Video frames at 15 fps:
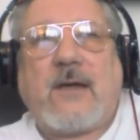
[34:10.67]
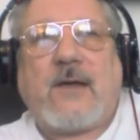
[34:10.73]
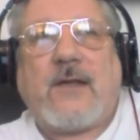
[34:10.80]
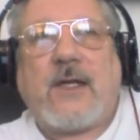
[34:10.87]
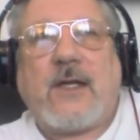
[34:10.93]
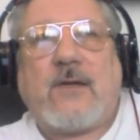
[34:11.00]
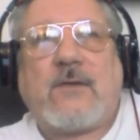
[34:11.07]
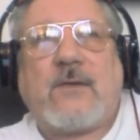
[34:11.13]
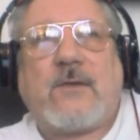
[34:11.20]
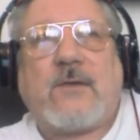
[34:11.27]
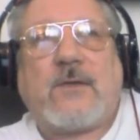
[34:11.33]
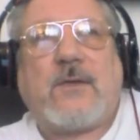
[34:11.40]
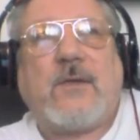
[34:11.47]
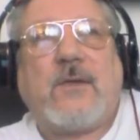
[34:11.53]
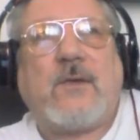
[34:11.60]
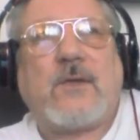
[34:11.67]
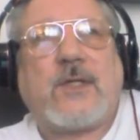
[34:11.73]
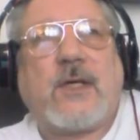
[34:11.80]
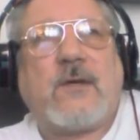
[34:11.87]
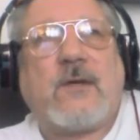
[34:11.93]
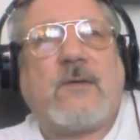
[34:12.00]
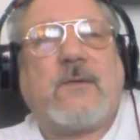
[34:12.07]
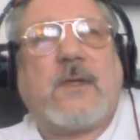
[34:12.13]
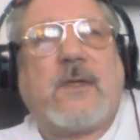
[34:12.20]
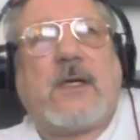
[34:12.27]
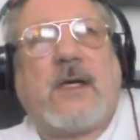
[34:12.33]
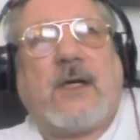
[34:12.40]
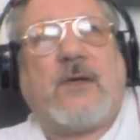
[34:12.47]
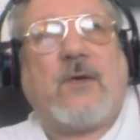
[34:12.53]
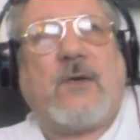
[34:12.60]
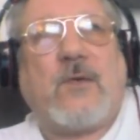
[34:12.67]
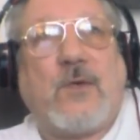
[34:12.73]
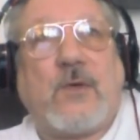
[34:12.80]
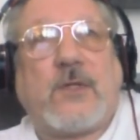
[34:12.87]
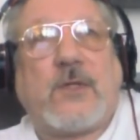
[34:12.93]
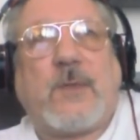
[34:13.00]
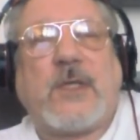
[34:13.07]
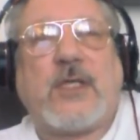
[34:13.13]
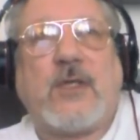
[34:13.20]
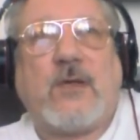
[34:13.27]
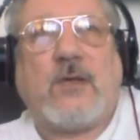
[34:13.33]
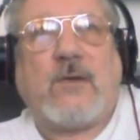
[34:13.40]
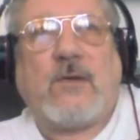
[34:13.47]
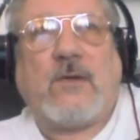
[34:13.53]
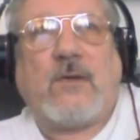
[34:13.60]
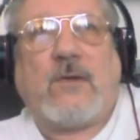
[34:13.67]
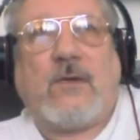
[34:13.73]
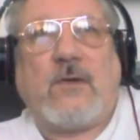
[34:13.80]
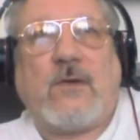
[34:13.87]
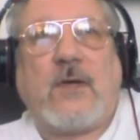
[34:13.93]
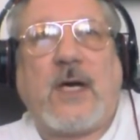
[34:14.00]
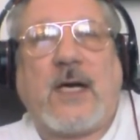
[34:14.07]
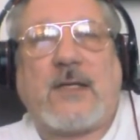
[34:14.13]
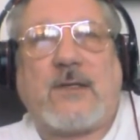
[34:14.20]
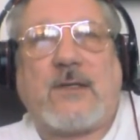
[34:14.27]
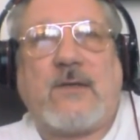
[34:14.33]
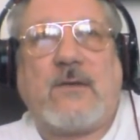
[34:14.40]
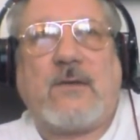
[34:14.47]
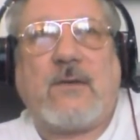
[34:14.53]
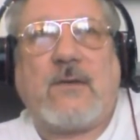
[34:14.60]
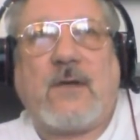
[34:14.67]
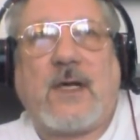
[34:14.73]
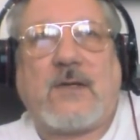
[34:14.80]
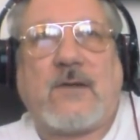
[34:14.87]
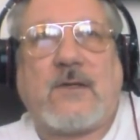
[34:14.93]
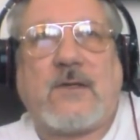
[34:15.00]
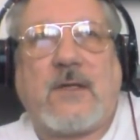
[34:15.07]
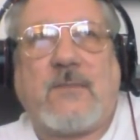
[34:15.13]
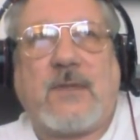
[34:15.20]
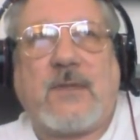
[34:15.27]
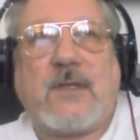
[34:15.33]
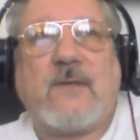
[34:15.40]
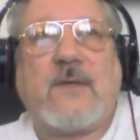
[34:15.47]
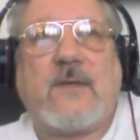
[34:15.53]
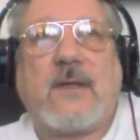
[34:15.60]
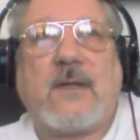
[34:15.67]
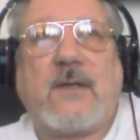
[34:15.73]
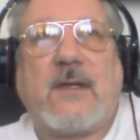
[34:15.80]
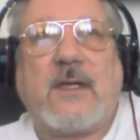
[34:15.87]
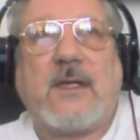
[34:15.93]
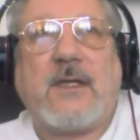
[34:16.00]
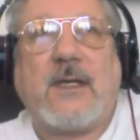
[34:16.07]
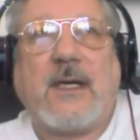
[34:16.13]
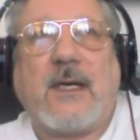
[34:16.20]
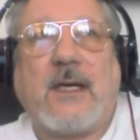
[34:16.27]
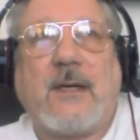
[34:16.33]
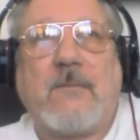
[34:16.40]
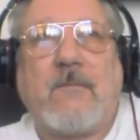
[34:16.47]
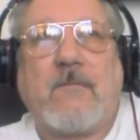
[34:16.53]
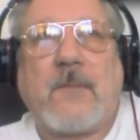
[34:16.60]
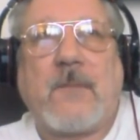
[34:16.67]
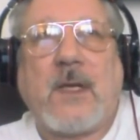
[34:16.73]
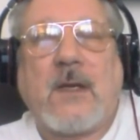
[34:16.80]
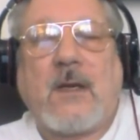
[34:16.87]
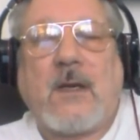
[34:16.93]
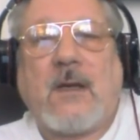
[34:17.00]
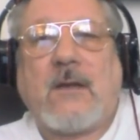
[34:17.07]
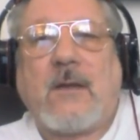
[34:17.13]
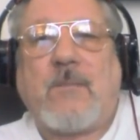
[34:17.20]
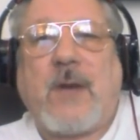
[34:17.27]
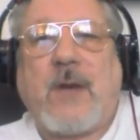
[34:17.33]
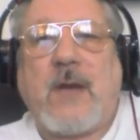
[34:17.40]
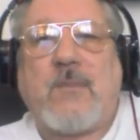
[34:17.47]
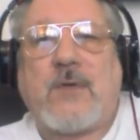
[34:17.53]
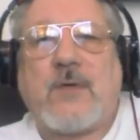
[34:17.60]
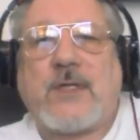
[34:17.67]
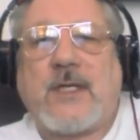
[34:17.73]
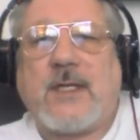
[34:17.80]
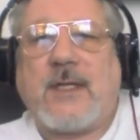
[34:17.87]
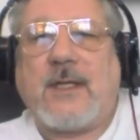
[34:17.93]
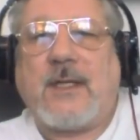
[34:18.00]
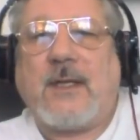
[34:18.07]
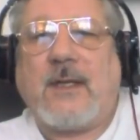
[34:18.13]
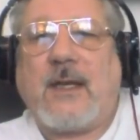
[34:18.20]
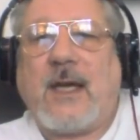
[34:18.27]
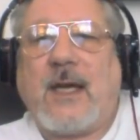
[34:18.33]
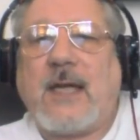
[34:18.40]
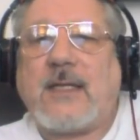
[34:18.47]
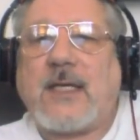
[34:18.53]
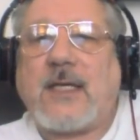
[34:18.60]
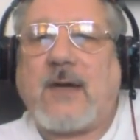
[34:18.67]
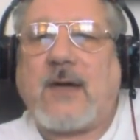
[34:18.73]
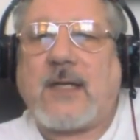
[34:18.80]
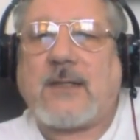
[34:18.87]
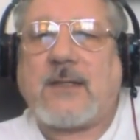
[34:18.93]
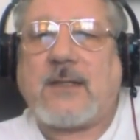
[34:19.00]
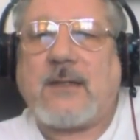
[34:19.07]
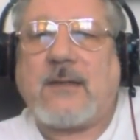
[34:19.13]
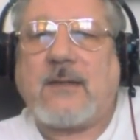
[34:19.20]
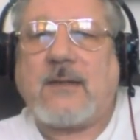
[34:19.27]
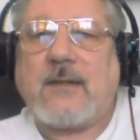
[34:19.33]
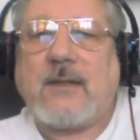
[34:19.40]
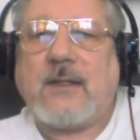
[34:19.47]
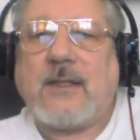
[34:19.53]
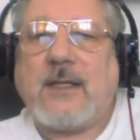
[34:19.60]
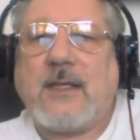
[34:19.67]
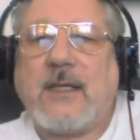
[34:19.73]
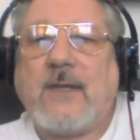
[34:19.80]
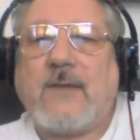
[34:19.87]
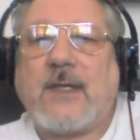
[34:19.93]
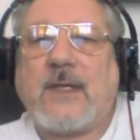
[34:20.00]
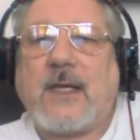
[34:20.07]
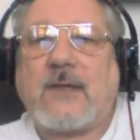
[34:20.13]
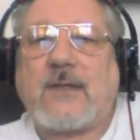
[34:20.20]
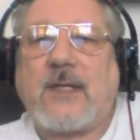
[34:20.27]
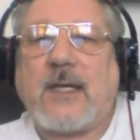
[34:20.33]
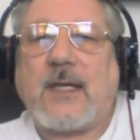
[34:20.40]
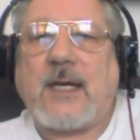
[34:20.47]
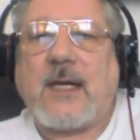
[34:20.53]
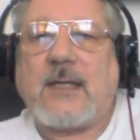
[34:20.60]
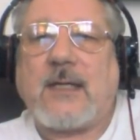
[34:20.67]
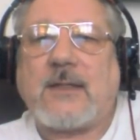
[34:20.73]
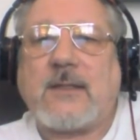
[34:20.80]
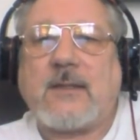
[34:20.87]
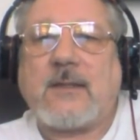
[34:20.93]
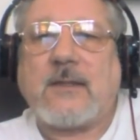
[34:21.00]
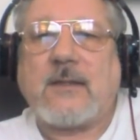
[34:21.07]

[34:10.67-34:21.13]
think you also especially you guys also believe that the Pope was the Antichrist, even down to the colors.